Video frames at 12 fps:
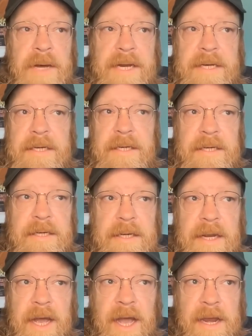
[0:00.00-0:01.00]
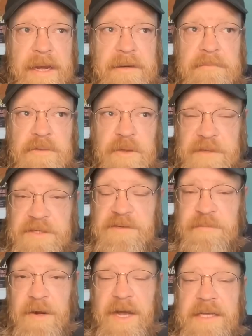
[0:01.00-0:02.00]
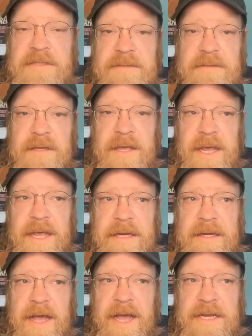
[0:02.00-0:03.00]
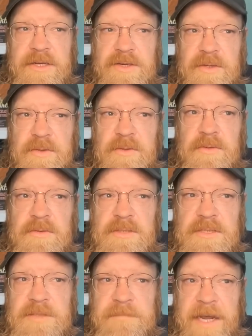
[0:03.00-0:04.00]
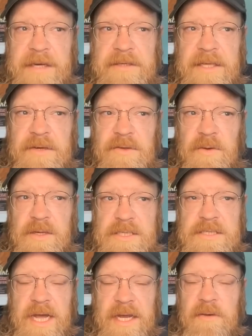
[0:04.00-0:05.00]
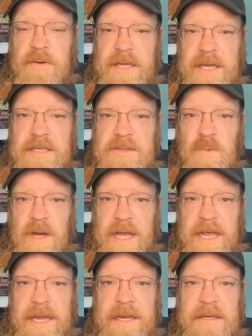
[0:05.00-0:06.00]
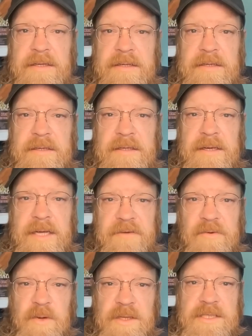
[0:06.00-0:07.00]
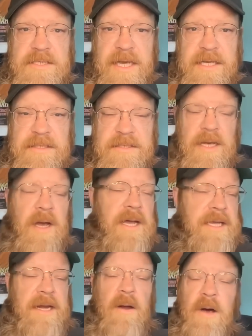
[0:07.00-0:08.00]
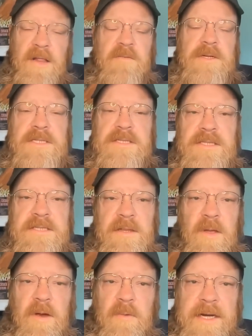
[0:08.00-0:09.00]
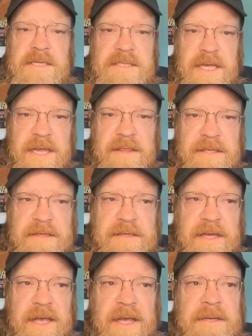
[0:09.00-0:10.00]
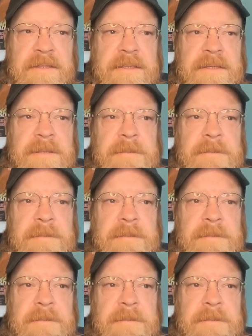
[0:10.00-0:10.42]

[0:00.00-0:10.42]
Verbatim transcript: but I could be surprised. And I do suspect that New York is not going to get its way in every one of these cases. Again, all of which is just a long way to say that